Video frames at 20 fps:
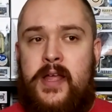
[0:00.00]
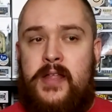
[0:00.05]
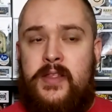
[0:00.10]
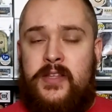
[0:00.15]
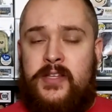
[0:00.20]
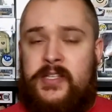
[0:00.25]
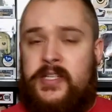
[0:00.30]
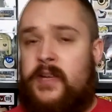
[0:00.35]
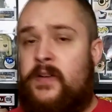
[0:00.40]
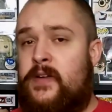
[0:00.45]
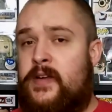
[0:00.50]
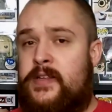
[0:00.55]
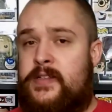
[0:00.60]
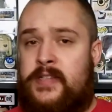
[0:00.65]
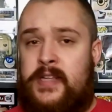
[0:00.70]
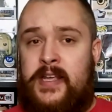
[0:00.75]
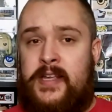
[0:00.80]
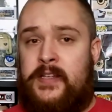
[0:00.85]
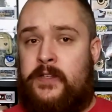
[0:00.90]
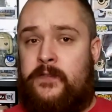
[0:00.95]
The series
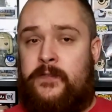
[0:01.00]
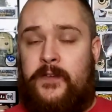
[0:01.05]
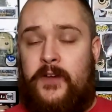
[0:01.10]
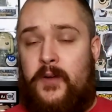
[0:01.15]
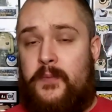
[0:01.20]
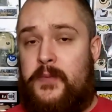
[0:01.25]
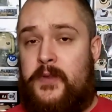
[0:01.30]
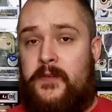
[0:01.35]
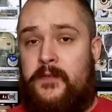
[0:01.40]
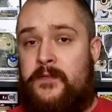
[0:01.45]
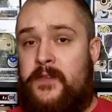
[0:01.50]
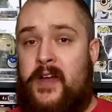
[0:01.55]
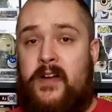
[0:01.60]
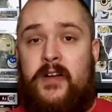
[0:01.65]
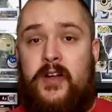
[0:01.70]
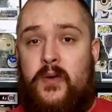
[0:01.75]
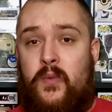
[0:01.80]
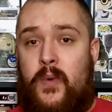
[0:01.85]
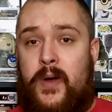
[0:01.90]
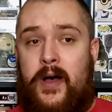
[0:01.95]
is filmed
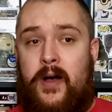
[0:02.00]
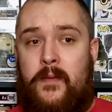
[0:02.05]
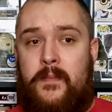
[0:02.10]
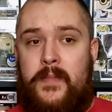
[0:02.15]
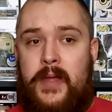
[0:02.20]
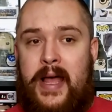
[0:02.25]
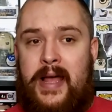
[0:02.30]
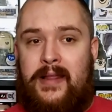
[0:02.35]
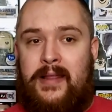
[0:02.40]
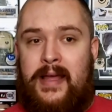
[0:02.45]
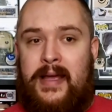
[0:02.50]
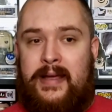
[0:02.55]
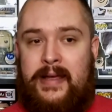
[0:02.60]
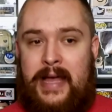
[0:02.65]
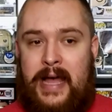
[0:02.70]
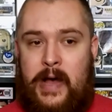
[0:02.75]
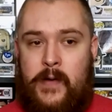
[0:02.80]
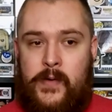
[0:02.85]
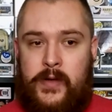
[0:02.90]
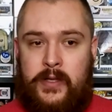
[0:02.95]
very well. I like
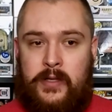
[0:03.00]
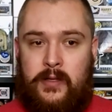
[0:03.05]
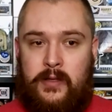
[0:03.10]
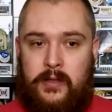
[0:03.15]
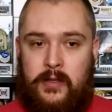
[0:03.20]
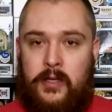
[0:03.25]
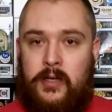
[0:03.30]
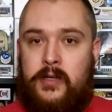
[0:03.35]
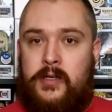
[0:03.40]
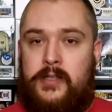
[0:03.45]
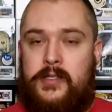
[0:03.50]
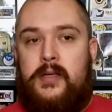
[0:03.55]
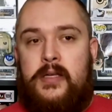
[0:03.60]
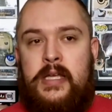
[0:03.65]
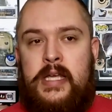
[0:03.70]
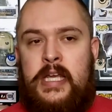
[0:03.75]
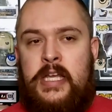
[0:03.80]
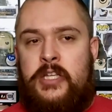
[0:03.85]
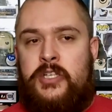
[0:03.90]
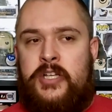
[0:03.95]
how it looks.
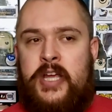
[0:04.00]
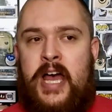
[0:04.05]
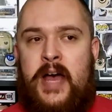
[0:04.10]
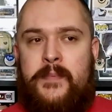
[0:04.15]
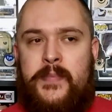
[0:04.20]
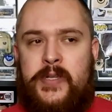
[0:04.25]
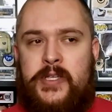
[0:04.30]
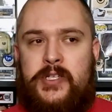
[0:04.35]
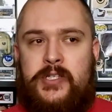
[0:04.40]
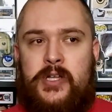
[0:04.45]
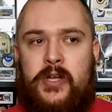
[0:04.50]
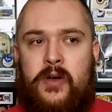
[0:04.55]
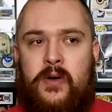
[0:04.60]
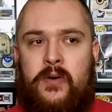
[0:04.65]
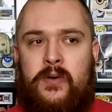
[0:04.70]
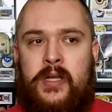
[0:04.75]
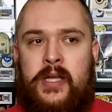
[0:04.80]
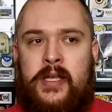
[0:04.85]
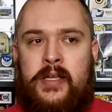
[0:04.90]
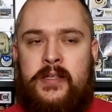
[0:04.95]
Each
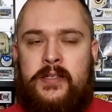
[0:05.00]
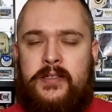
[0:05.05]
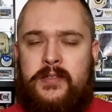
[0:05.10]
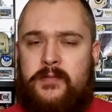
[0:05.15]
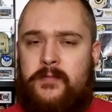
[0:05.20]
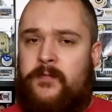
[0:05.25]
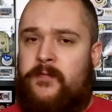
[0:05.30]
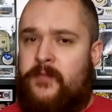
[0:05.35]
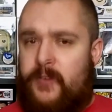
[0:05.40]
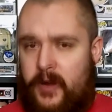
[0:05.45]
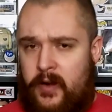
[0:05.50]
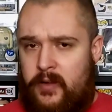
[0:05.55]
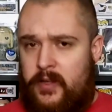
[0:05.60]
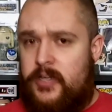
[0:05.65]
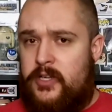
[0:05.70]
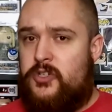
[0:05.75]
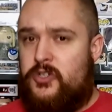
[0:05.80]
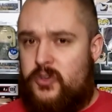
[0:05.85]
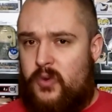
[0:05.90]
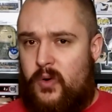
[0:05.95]
episode is fairly
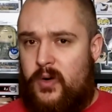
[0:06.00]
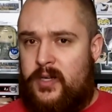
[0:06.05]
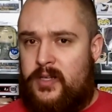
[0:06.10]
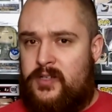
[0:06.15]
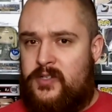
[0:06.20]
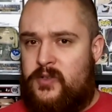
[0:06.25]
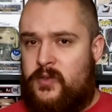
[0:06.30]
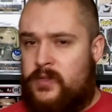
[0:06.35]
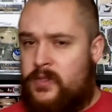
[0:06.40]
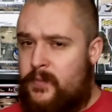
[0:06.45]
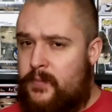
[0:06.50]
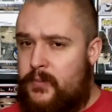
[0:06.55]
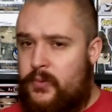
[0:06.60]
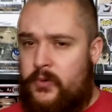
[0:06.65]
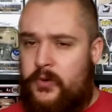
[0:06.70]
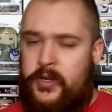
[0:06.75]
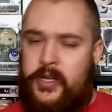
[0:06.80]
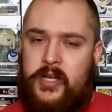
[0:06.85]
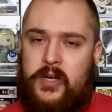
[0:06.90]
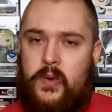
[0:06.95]
short, so it's a
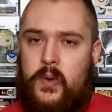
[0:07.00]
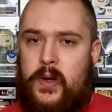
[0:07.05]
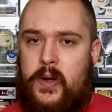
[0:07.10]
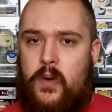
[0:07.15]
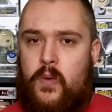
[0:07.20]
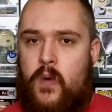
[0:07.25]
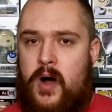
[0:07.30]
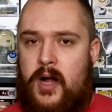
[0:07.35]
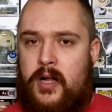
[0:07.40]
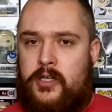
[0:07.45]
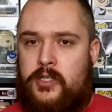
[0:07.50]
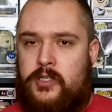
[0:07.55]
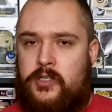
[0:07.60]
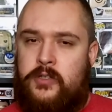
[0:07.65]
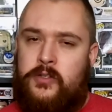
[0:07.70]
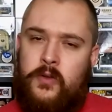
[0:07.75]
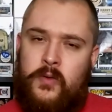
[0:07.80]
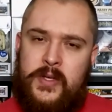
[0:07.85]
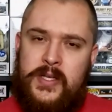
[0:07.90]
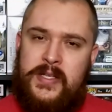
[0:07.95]
pretty quick watch.
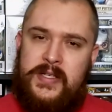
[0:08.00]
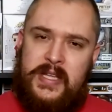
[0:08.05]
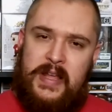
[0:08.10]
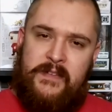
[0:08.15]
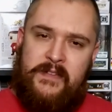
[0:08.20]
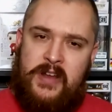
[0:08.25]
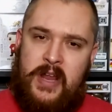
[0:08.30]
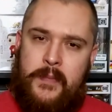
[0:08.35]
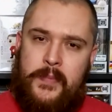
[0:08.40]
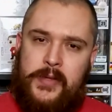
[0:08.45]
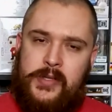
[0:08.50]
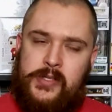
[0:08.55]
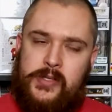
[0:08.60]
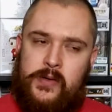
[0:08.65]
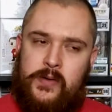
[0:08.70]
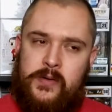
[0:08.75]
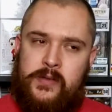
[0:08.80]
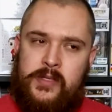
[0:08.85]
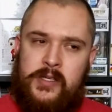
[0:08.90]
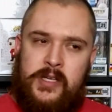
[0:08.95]
There's only 7
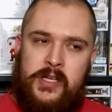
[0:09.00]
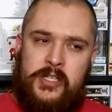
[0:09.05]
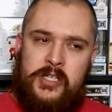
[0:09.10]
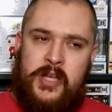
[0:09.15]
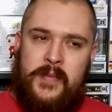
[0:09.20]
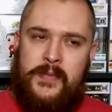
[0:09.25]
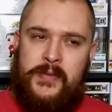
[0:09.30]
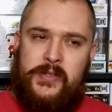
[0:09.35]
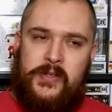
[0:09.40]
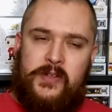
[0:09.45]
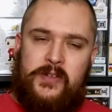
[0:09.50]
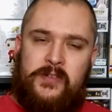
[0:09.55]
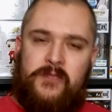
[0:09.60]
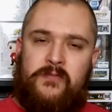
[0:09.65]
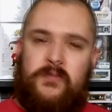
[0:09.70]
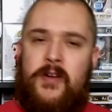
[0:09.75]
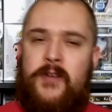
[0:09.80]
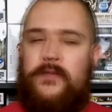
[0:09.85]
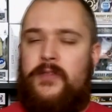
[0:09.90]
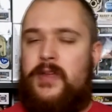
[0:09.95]
episodes, and each episode is
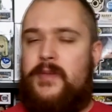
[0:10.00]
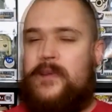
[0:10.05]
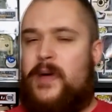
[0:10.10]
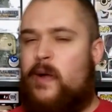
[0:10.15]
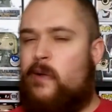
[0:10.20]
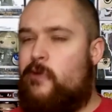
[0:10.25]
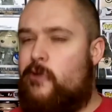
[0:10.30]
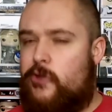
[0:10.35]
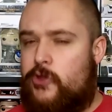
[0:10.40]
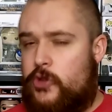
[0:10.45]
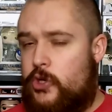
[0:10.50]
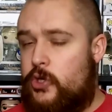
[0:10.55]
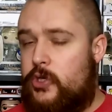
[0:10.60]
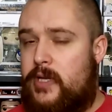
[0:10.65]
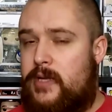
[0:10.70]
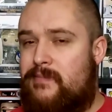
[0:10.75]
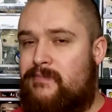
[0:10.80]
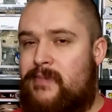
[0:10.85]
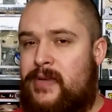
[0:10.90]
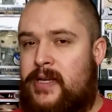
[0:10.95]
roughly about
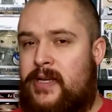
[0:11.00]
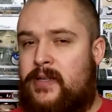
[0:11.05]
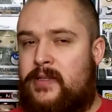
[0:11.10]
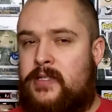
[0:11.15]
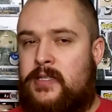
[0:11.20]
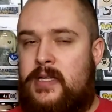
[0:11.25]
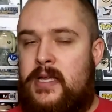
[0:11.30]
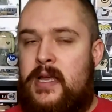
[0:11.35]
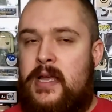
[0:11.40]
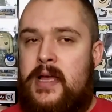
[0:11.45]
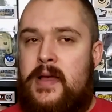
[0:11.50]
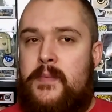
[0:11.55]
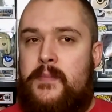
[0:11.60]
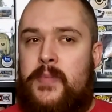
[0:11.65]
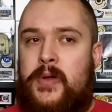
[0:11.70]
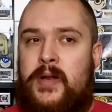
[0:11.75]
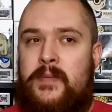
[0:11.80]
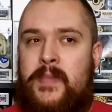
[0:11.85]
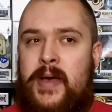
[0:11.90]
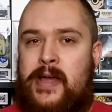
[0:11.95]
30 minutes,
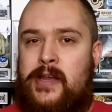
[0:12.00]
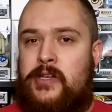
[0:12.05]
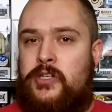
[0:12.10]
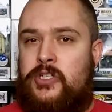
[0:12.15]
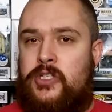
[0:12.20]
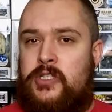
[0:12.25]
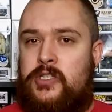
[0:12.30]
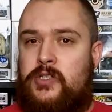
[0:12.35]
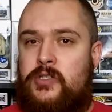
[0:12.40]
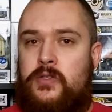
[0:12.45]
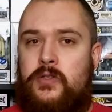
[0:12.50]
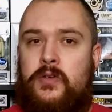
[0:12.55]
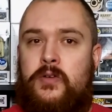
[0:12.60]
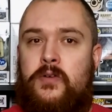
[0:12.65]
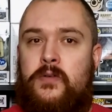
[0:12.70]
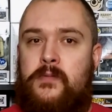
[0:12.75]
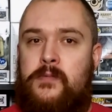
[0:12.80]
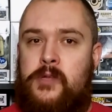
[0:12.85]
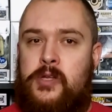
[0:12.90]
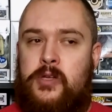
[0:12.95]
but it manages
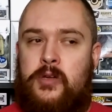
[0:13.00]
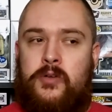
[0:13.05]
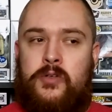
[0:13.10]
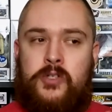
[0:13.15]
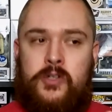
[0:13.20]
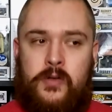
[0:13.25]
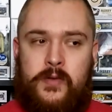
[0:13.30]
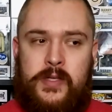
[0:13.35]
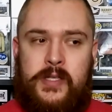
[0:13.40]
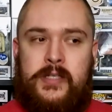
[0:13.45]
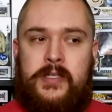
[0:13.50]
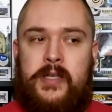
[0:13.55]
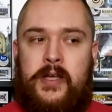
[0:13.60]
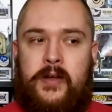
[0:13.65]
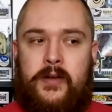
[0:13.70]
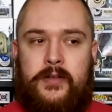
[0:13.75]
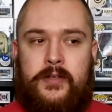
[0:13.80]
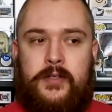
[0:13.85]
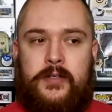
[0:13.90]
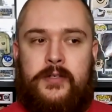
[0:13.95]
to, show these
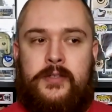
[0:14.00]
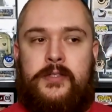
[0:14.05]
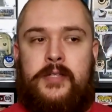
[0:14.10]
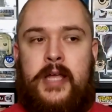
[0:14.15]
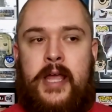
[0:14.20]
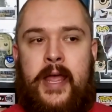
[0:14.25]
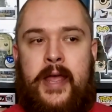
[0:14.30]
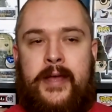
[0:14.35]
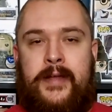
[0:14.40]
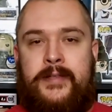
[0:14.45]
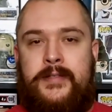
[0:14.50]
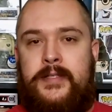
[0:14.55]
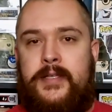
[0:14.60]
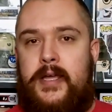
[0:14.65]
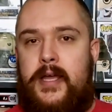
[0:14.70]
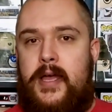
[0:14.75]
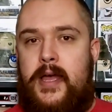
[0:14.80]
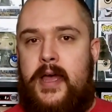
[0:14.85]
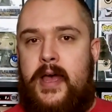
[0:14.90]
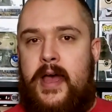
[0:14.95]
characters and
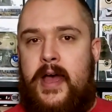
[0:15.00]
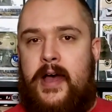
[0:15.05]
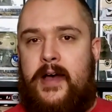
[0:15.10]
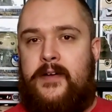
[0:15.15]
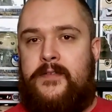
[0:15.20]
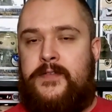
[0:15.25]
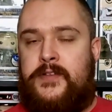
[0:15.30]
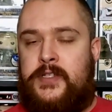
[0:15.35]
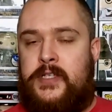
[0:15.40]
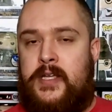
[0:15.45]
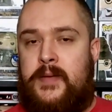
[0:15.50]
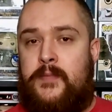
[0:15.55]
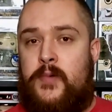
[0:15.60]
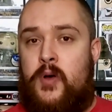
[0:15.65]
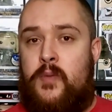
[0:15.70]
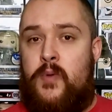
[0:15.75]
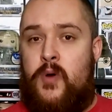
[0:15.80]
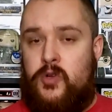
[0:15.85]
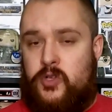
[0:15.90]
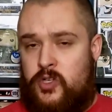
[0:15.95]
have some
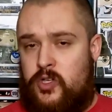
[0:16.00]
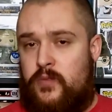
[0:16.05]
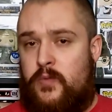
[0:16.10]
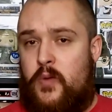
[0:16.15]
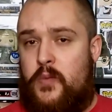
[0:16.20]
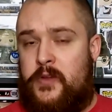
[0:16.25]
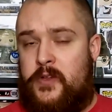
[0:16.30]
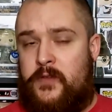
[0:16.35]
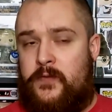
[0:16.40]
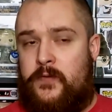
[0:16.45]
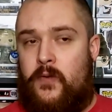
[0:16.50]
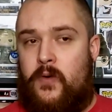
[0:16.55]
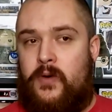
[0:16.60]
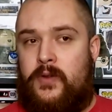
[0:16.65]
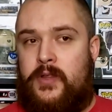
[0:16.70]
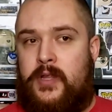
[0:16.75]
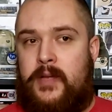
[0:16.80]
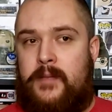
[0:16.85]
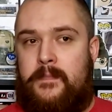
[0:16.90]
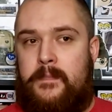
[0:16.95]
emotional moments for
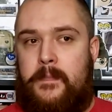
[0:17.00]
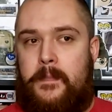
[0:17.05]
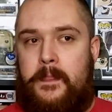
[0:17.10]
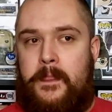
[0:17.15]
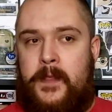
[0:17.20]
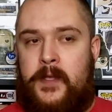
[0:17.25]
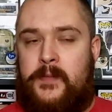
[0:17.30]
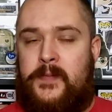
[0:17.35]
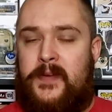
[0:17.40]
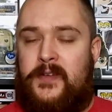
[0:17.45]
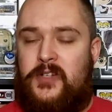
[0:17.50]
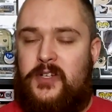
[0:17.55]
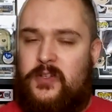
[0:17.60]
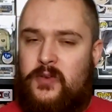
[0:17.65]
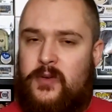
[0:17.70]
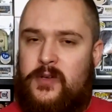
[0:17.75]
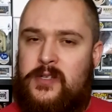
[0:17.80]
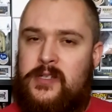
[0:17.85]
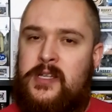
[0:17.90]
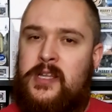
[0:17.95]
them, especially
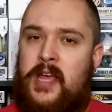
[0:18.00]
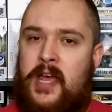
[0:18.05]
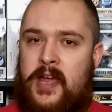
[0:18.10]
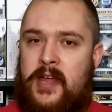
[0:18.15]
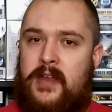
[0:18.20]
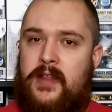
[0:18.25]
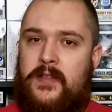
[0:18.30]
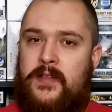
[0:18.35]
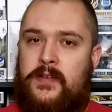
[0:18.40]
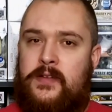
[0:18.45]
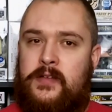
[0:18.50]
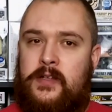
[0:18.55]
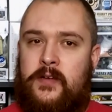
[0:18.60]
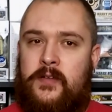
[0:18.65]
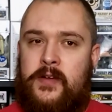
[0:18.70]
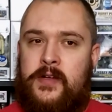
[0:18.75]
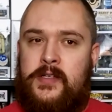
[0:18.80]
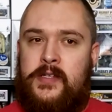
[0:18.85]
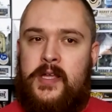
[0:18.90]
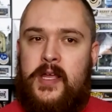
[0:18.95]
towards the end of the
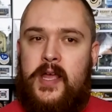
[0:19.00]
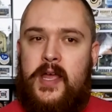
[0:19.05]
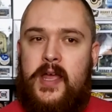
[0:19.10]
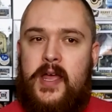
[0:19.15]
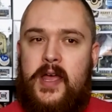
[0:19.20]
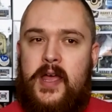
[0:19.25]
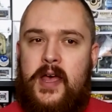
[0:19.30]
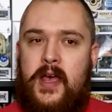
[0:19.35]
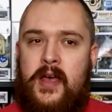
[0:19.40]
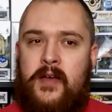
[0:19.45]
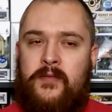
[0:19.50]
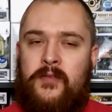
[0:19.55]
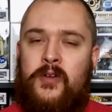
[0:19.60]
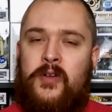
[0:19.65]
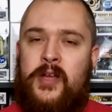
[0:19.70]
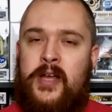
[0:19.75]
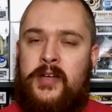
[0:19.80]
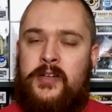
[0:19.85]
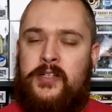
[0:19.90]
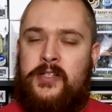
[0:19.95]
series, and
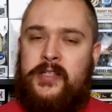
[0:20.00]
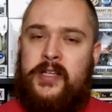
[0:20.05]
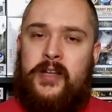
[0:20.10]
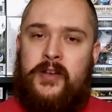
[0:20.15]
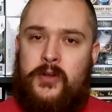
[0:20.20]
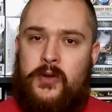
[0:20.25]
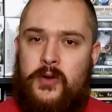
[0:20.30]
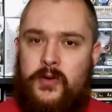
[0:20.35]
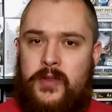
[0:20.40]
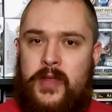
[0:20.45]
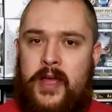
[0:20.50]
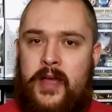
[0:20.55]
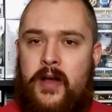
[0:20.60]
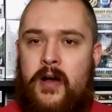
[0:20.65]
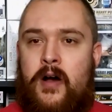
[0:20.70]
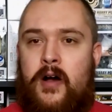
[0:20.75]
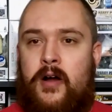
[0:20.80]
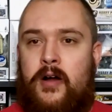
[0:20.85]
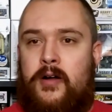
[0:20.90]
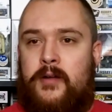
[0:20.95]
really understand who they
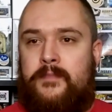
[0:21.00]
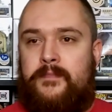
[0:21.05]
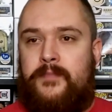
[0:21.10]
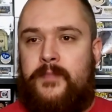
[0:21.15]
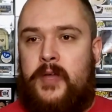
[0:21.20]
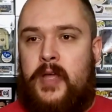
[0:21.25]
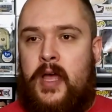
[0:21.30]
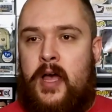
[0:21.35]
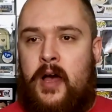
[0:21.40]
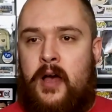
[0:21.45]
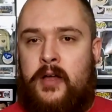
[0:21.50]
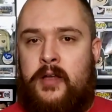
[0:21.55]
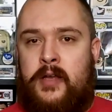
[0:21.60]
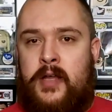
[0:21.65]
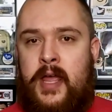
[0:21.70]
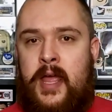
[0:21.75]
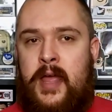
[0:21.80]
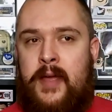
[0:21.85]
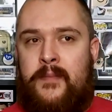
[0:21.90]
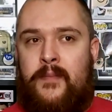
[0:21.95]
are on
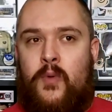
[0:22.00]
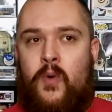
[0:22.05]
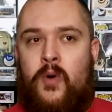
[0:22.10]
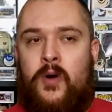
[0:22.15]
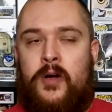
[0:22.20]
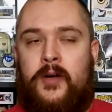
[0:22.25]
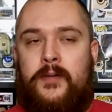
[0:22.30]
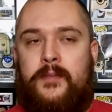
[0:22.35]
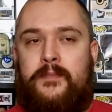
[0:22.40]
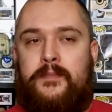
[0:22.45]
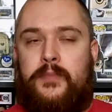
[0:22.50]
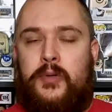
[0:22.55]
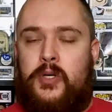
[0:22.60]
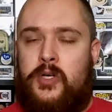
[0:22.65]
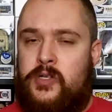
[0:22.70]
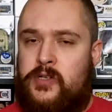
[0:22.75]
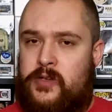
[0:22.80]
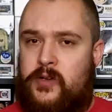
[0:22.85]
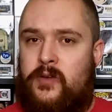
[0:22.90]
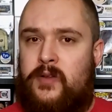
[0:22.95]
a more personal